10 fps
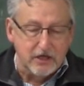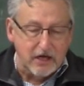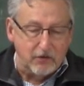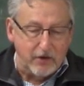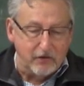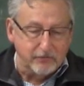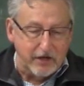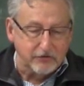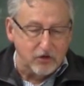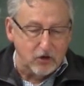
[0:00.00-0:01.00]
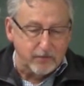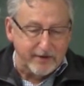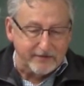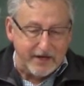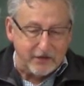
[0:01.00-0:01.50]
I'll, I'll, I'll talk
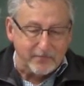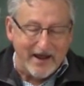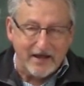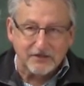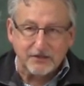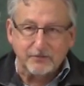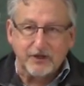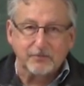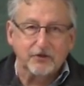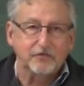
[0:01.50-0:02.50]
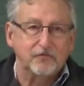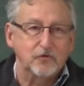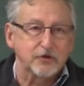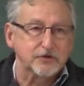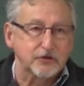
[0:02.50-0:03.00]
about that in passing, but I'm going to
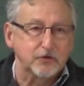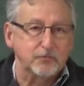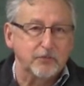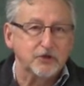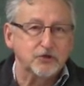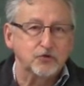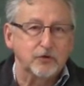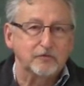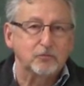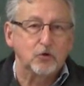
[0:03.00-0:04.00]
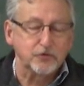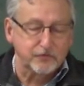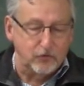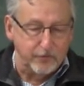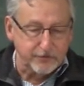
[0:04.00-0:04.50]
focus on the much shorter prose
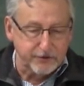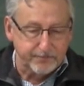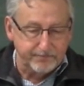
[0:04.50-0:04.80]
forms.